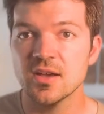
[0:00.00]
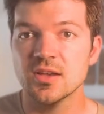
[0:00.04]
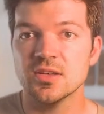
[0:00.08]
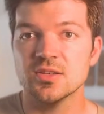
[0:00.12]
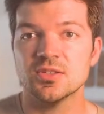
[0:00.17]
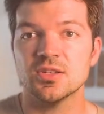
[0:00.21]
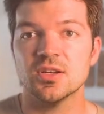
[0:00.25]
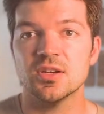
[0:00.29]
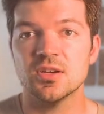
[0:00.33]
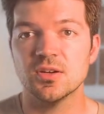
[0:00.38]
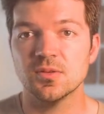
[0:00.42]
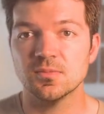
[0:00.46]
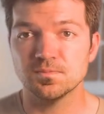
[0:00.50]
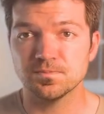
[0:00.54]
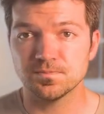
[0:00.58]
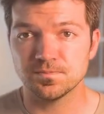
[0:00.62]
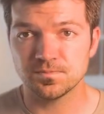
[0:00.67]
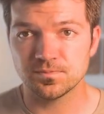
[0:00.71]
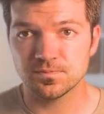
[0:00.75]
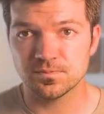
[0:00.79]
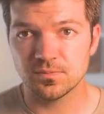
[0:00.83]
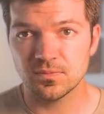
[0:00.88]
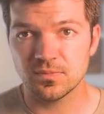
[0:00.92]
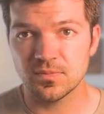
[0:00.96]
So
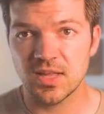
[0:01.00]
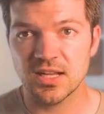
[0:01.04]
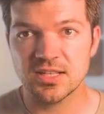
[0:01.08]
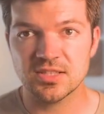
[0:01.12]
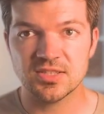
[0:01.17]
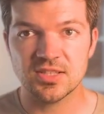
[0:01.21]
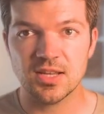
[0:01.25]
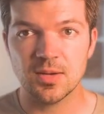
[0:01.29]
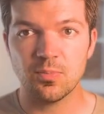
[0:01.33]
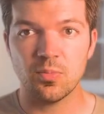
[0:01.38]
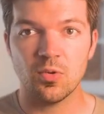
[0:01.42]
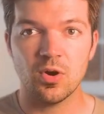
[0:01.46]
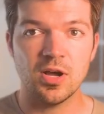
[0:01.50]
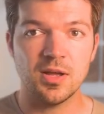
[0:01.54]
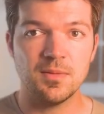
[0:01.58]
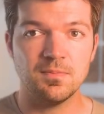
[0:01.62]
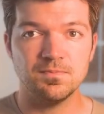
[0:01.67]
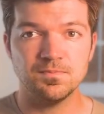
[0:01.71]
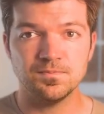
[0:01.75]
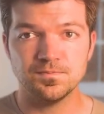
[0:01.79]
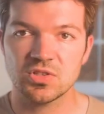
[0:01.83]
that's step one.